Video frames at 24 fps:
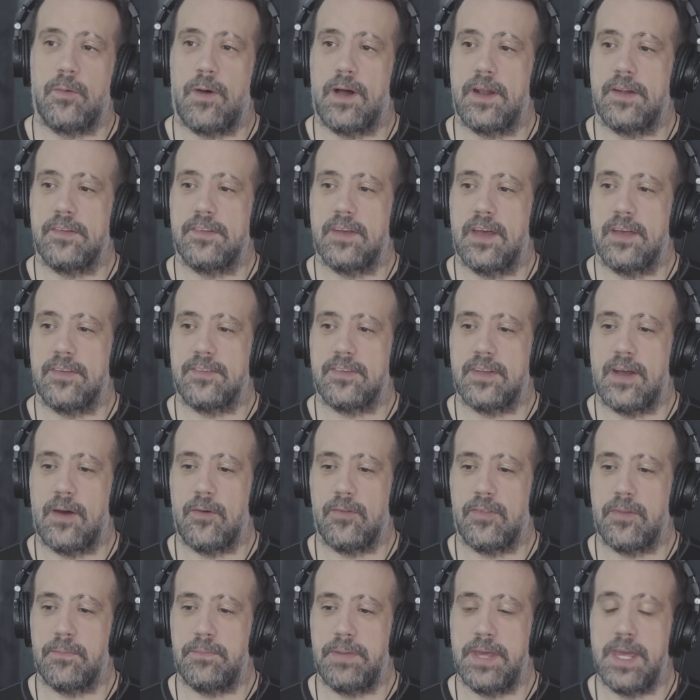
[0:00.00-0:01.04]
want to test
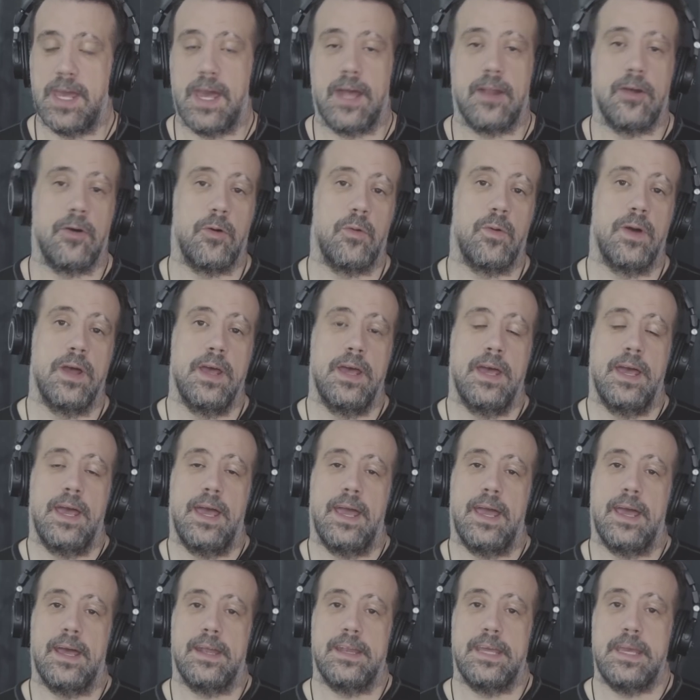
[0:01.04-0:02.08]
out the piano
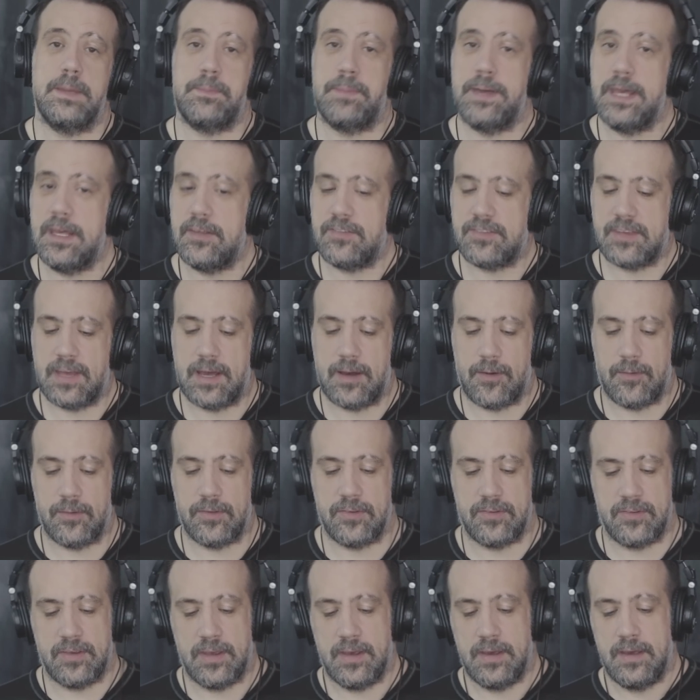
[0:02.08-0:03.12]
and EP
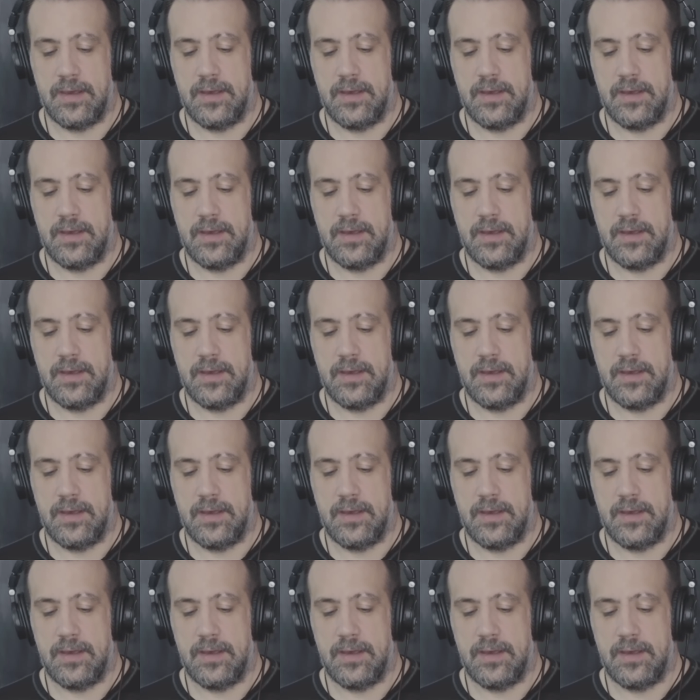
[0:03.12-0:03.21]
sounds,